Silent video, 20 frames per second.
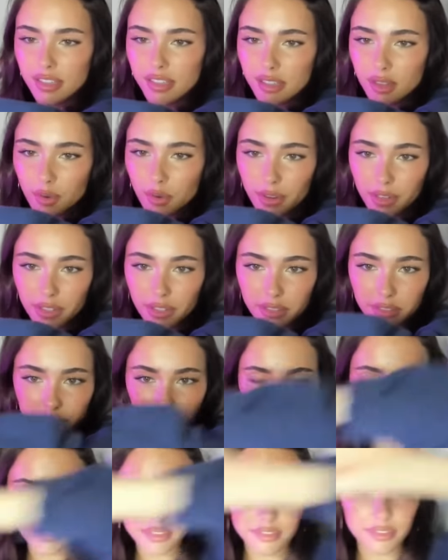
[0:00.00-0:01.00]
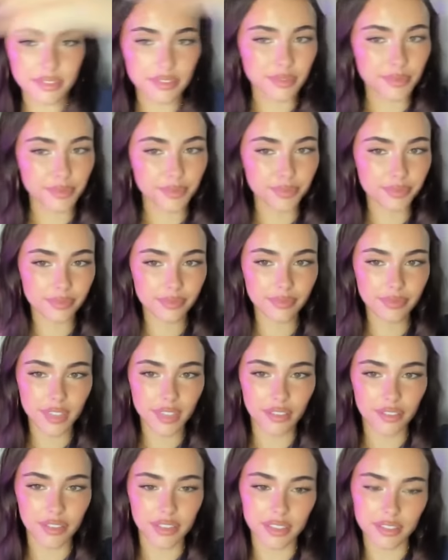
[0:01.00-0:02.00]
or
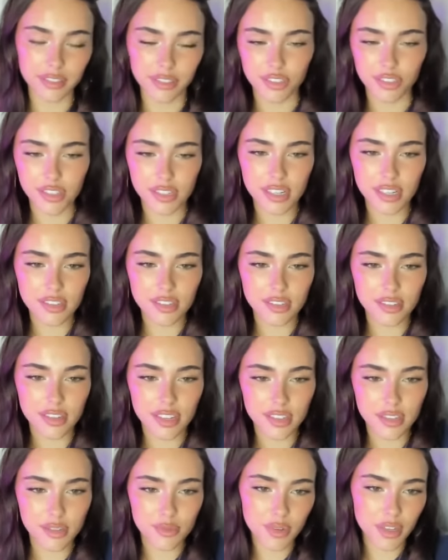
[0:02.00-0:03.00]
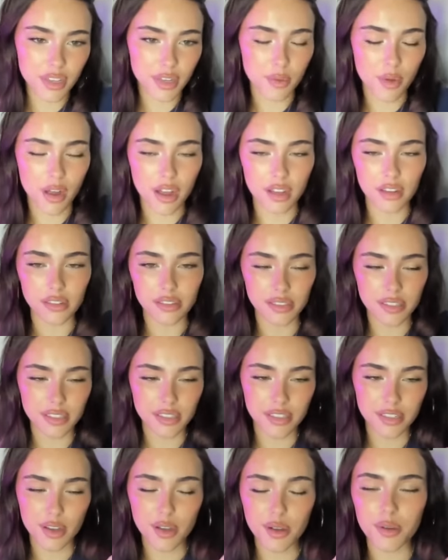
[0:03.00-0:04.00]
even just it's it's really wild.
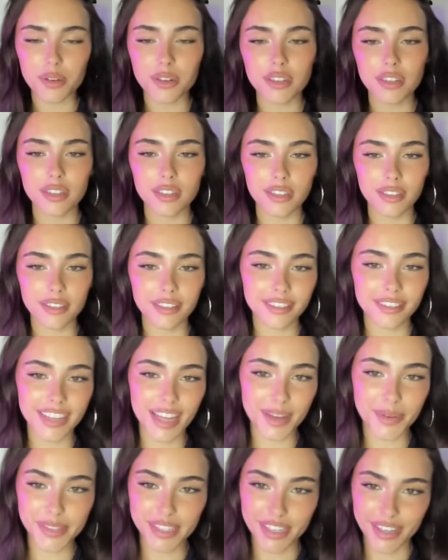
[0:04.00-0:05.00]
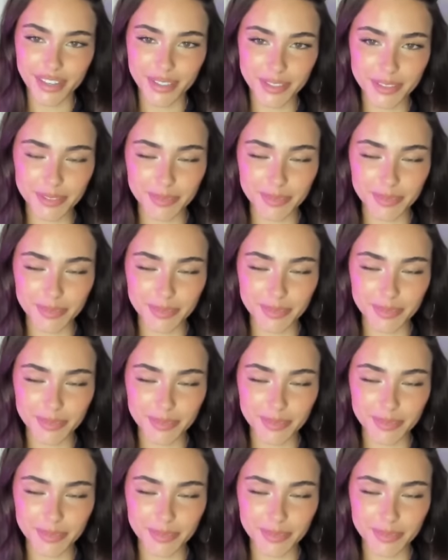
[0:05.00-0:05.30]
So I will tell you.